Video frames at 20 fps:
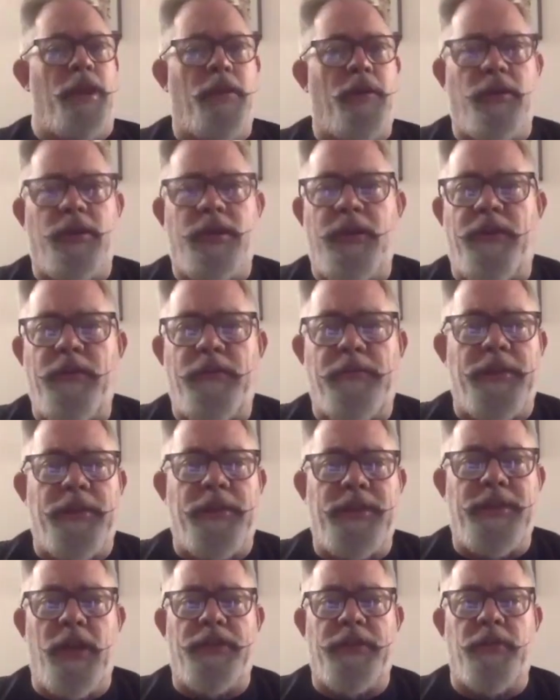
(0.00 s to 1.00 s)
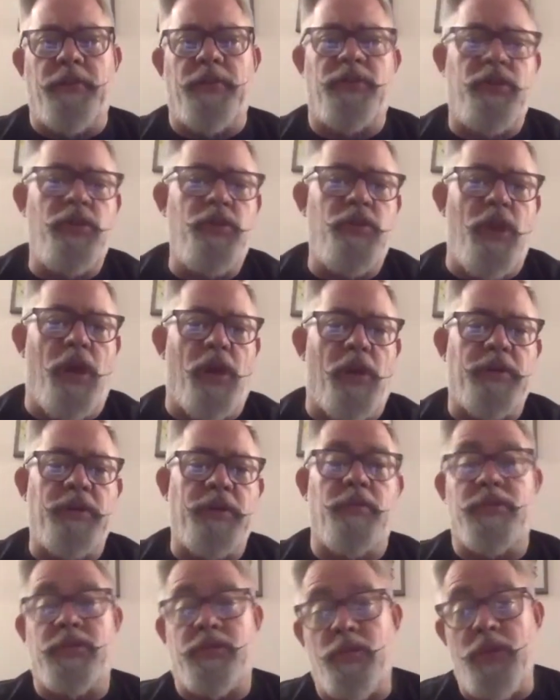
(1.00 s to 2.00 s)
I worked every place else, it was $2,
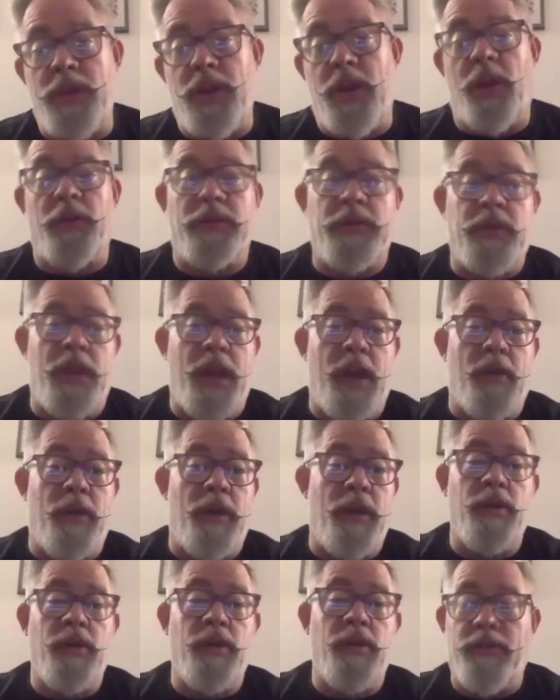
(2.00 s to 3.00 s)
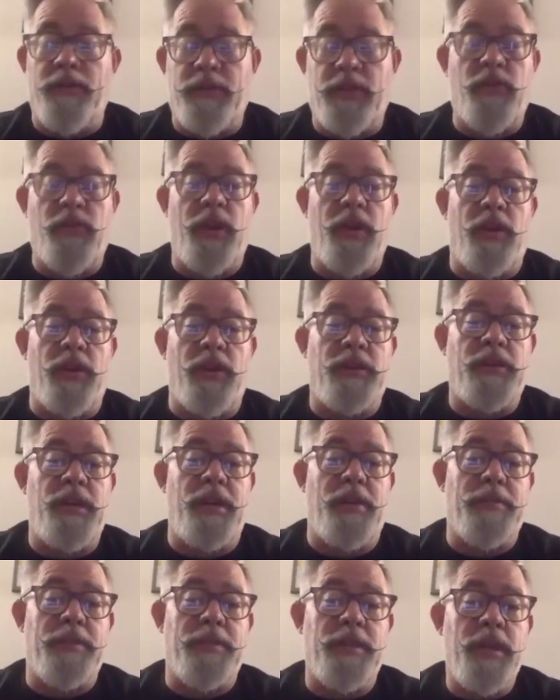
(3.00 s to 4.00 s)
it was $3 an hour, and you live straight on
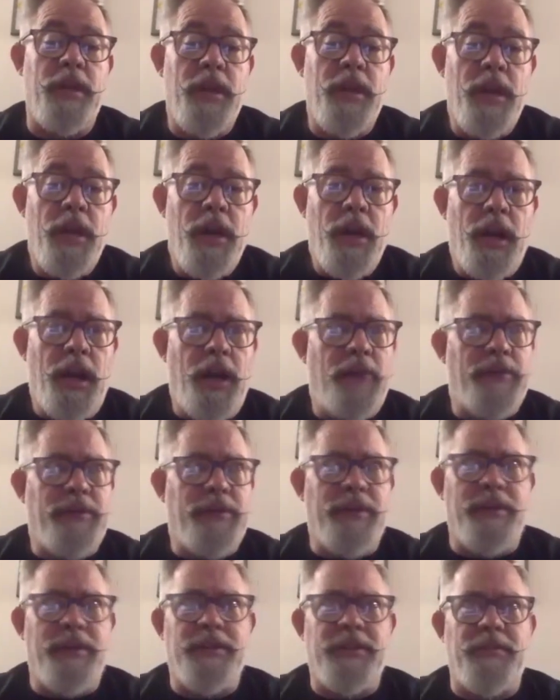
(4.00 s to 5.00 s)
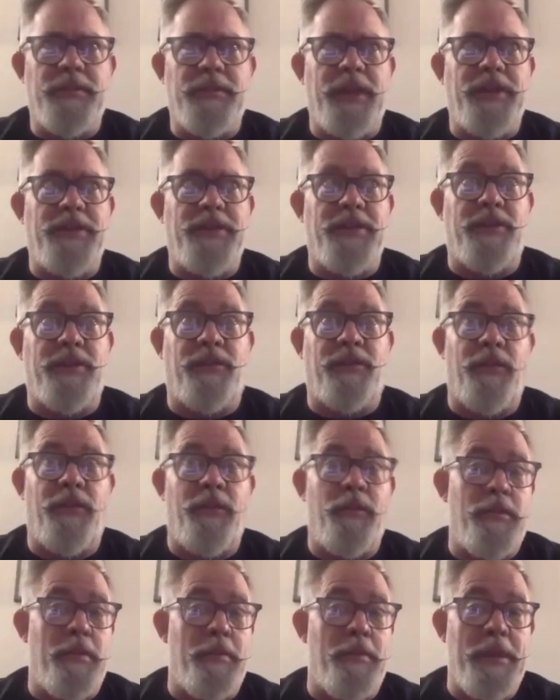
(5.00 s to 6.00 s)
tips. I was telling some guys this
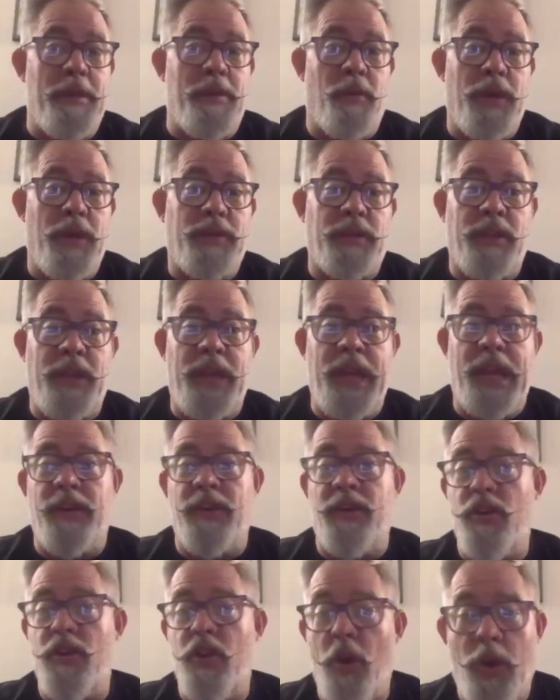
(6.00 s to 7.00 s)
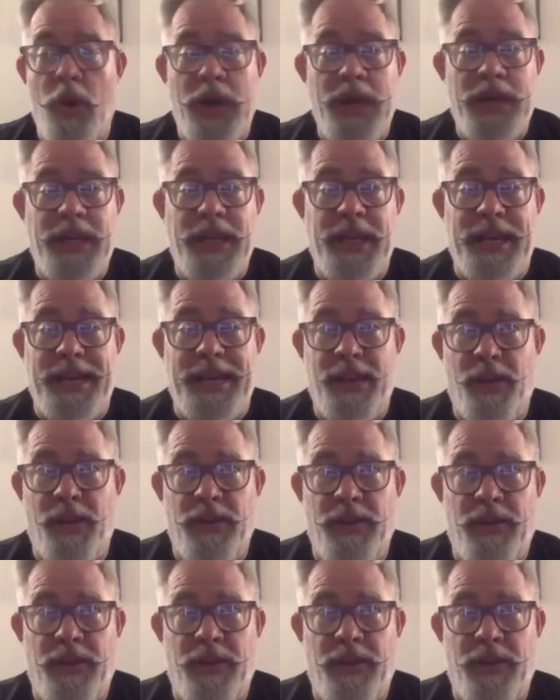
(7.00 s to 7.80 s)
from the Midwest, and they had no idea, and they're in